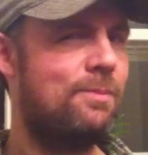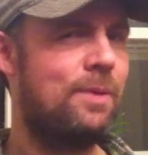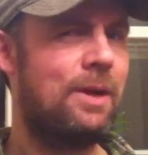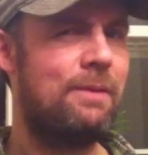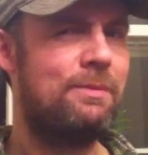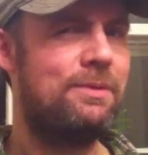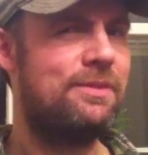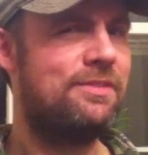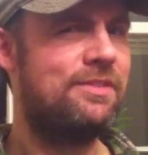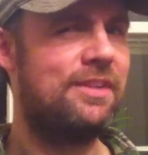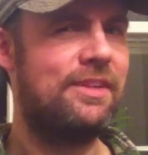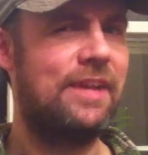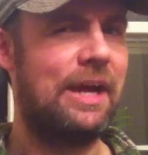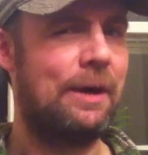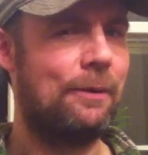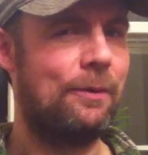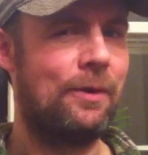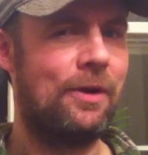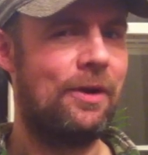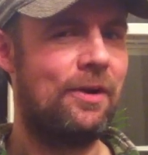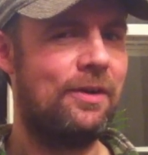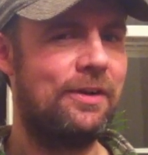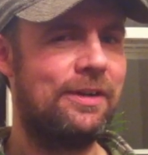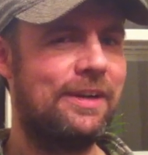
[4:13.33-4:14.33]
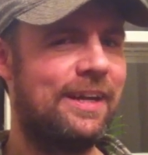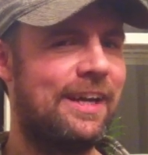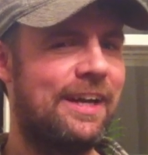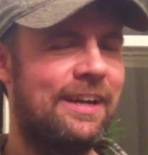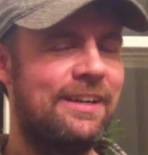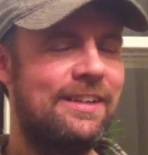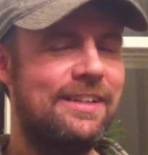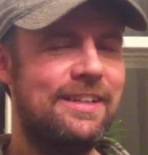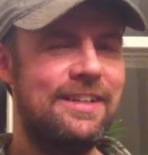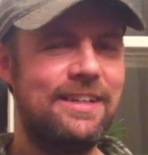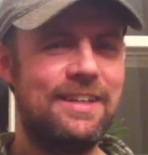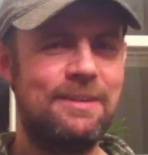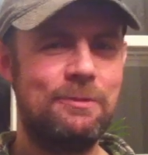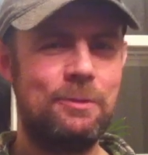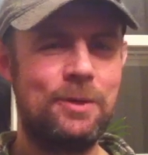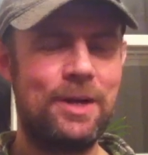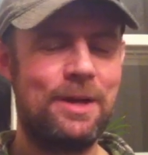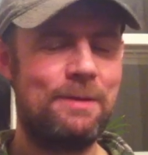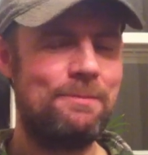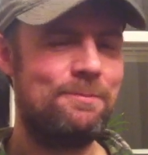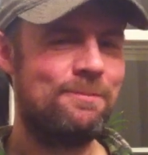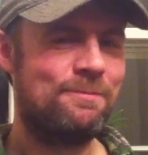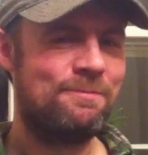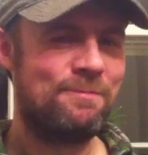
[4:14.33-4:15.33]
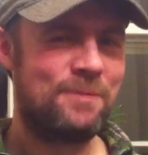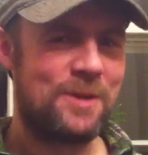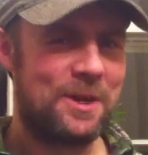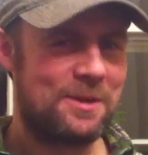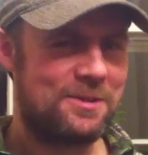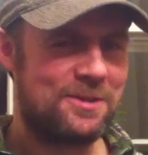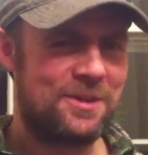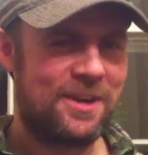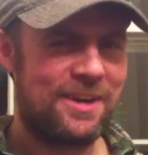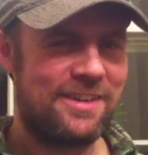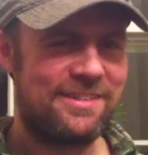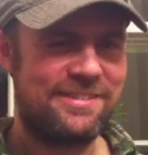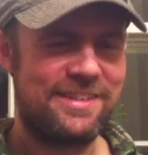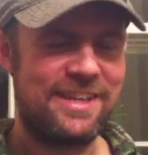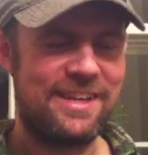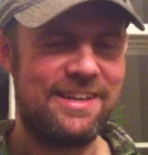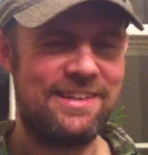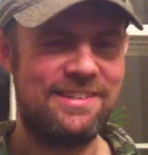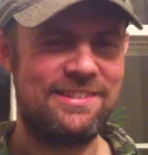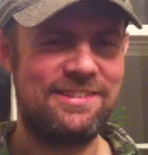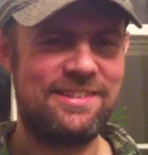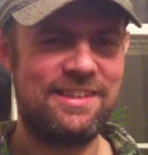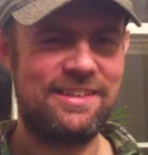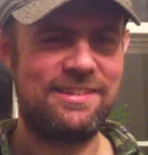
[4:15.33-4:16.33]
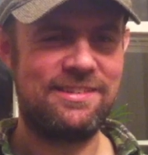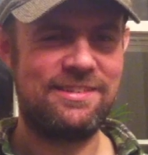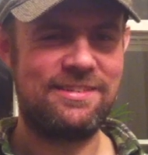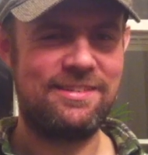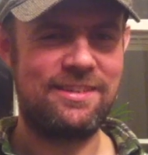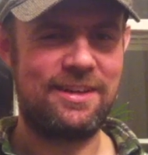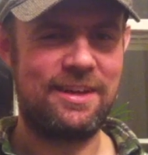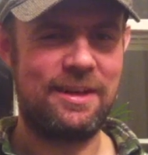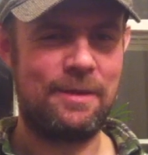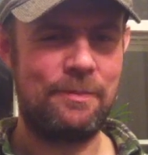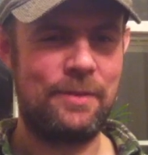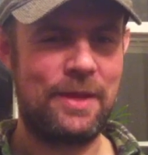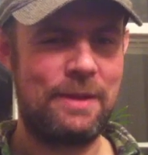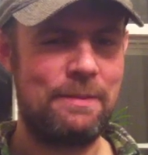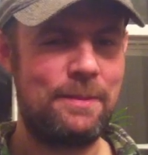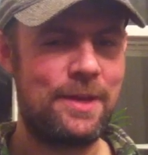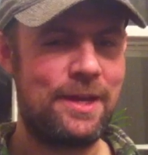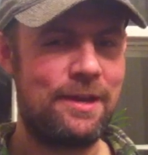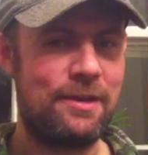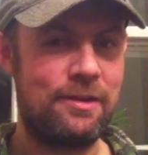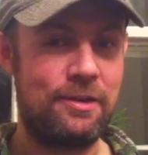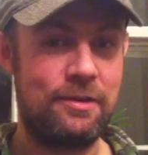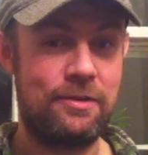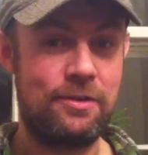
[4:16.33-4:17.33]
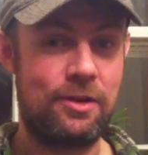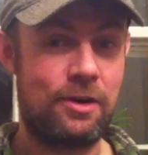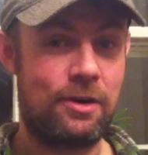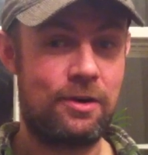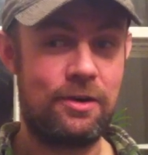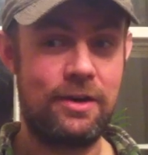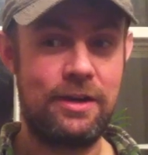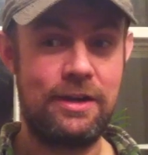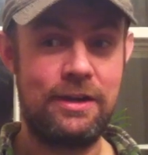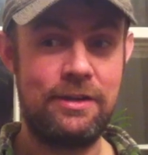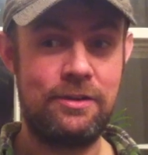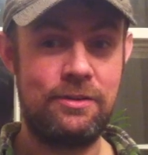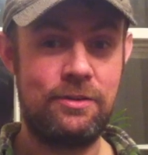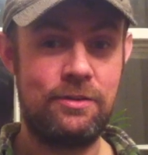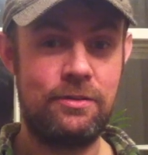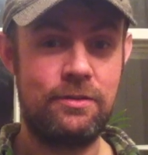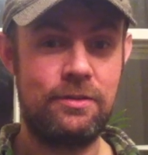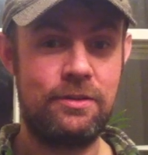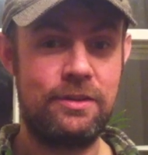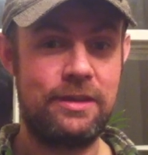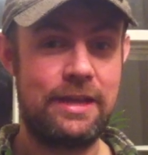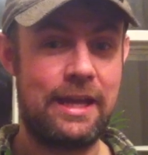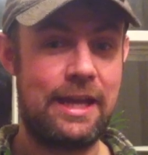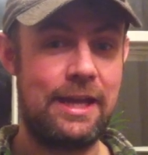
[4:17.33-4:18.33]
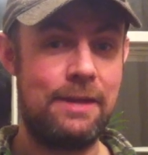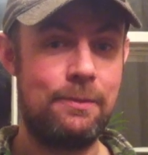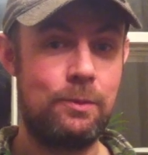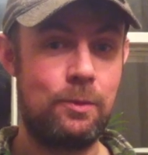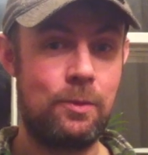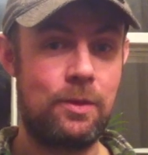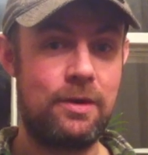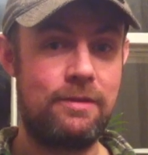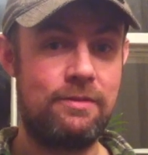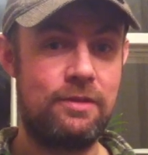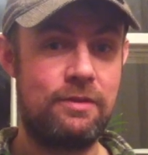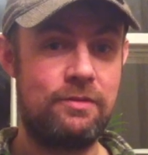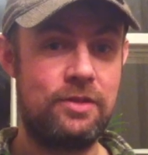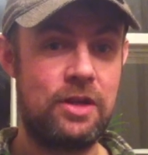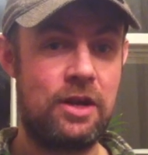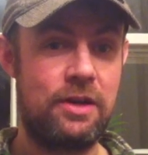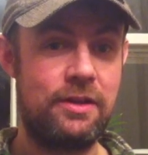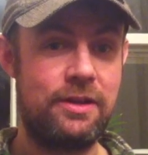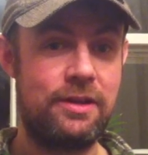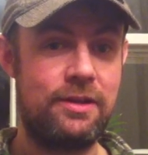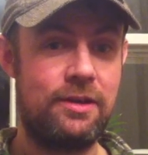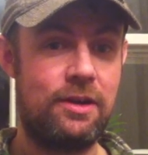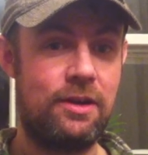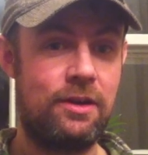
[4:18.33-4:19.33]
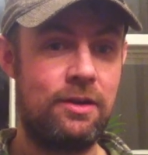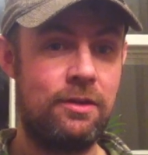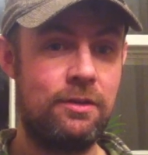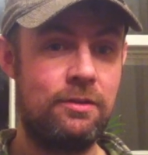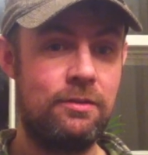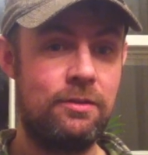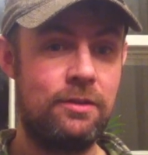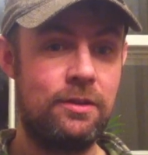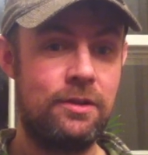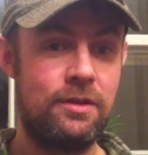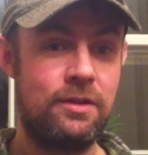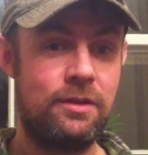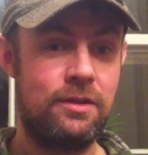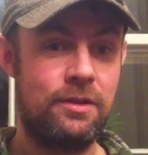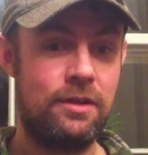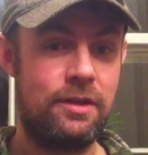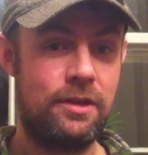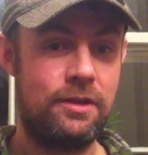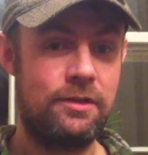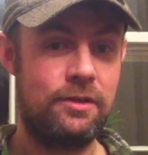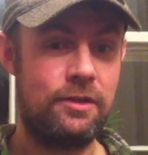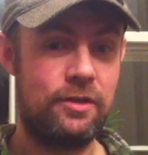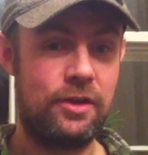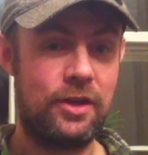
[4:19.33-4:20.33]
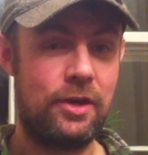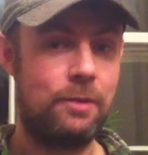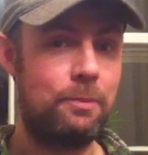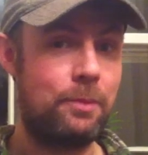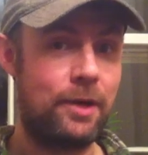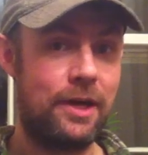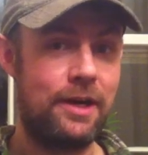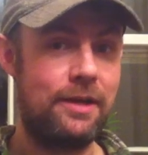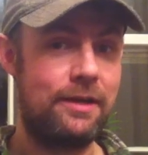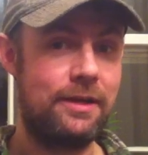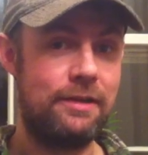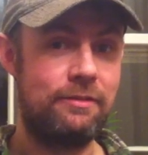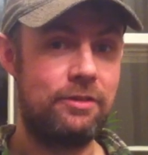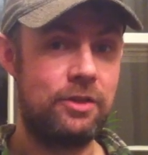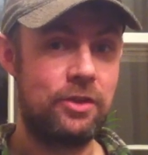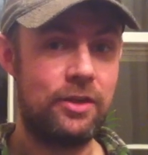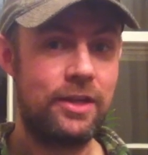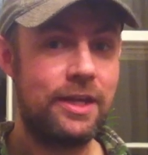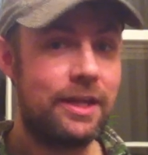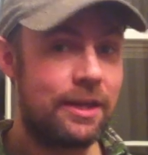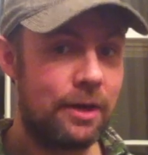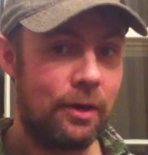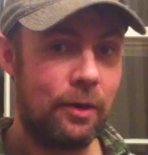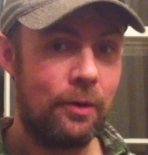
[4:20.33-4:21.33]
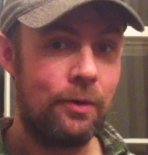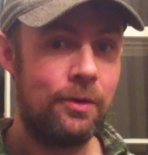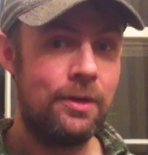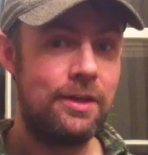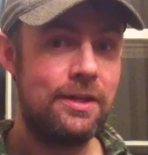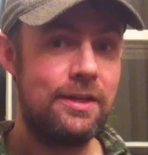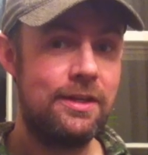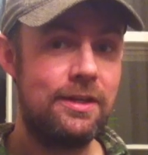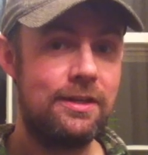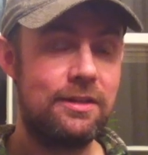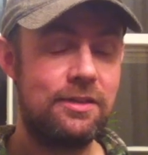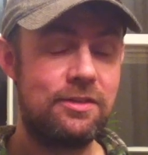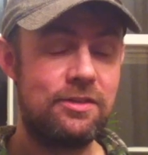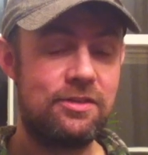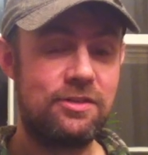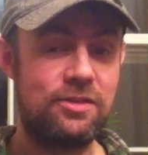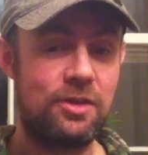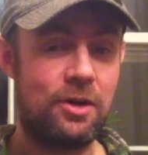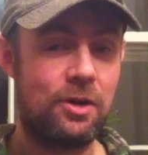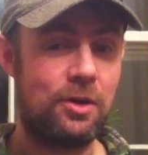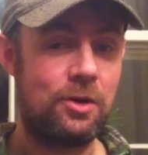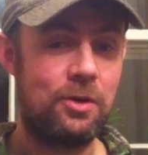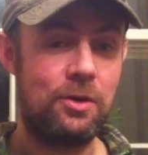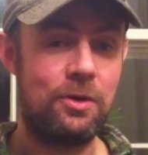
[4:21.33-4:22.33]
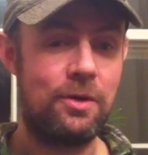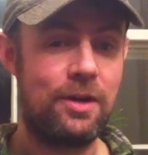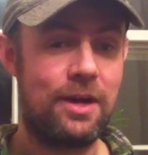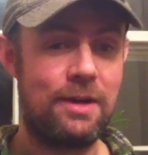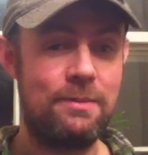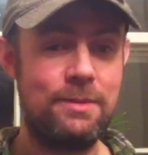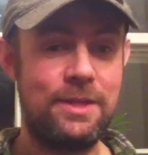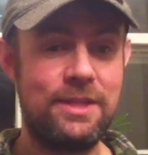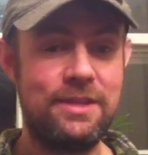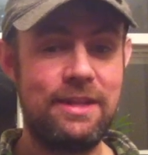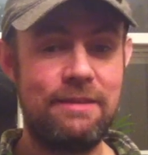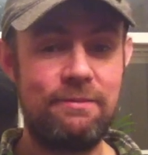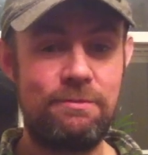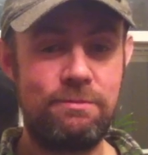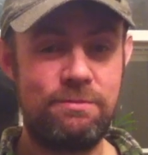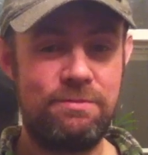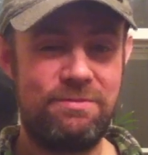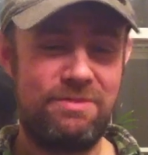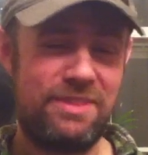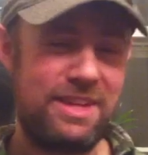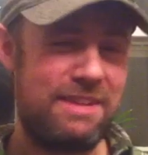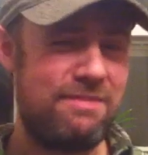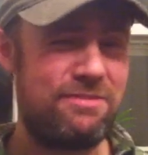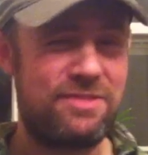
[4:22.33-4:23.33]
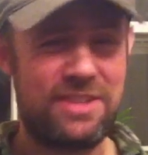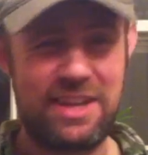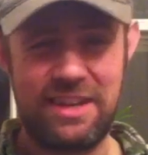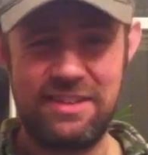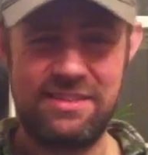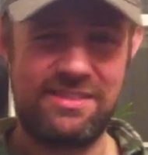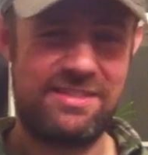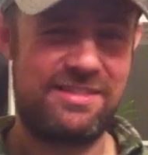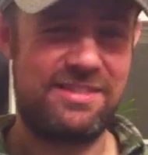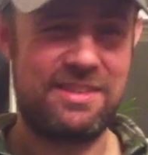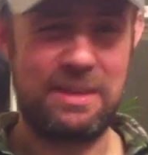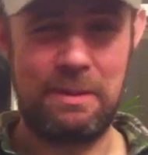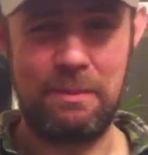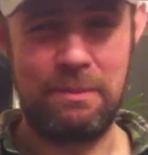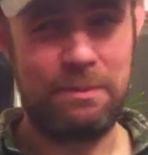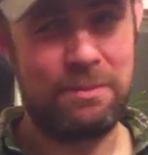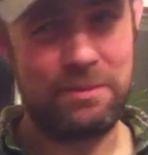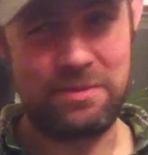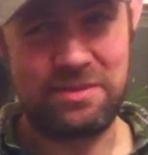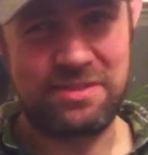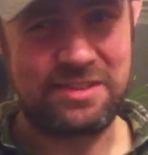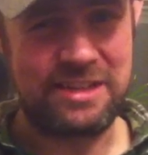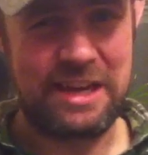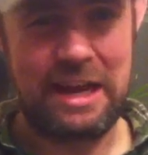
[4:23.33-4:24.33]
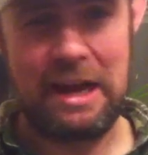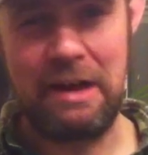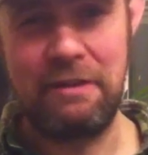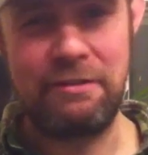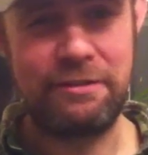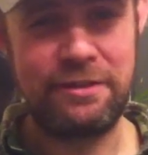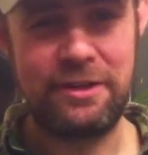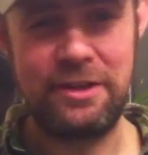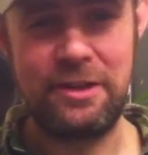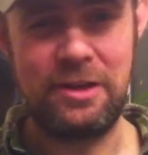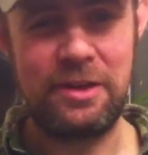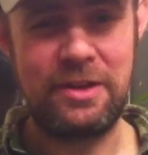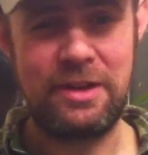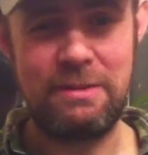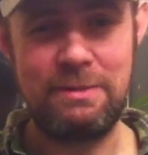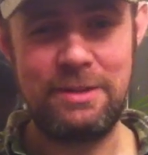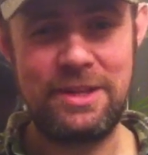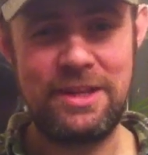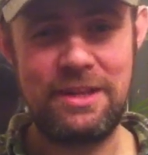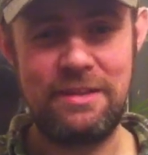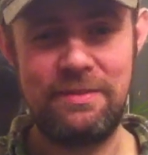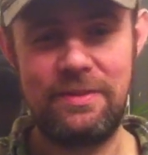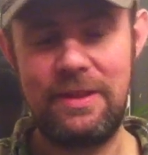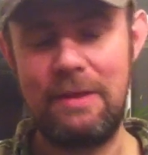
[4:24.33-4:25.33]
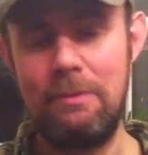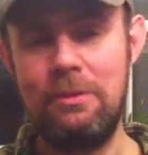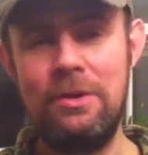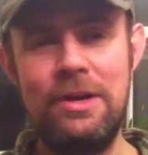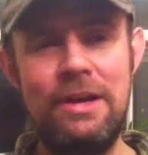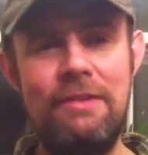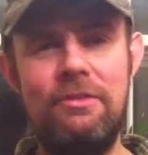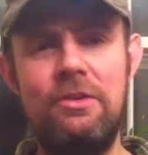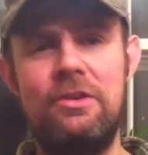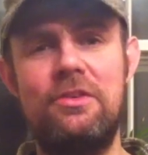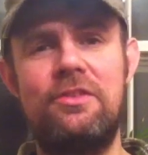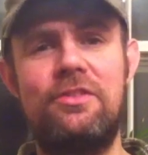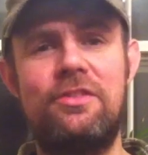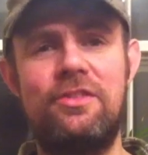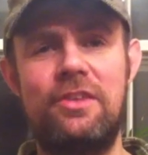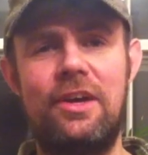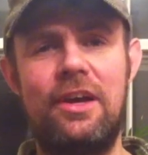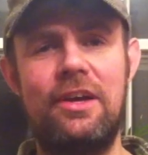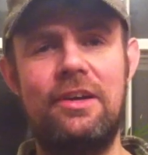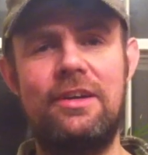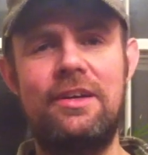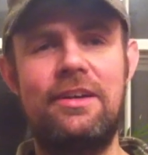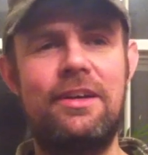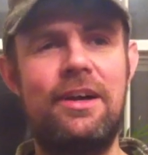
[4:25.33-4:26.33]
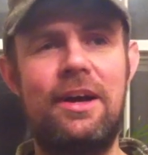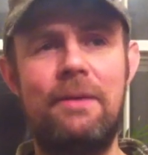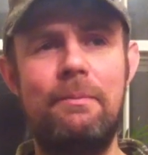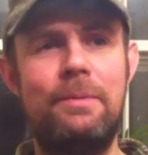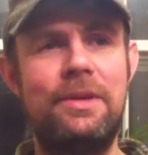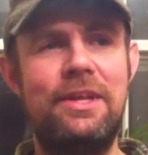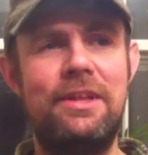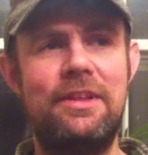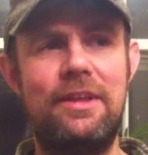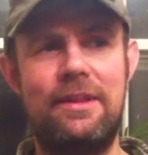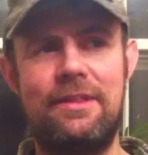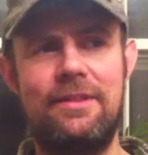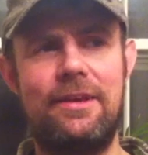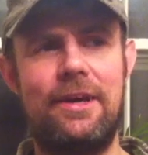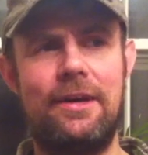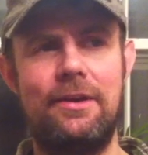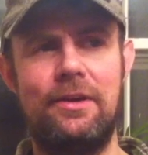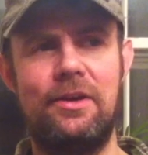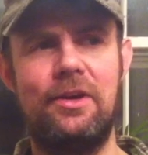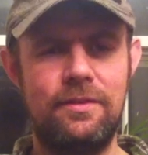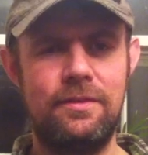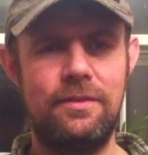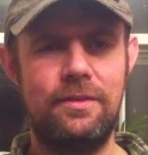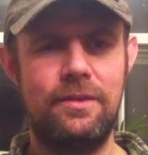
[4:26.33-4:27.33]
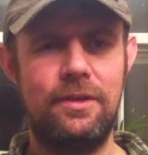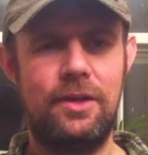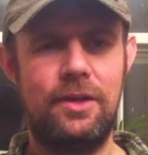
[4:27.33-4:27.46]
I probably said that wrong, yeah. What I was trying to say is they made an Atari game or whatever of Donkey Kong under their branding of Coleco. So, they've done some stuff, they were never a company that I thought,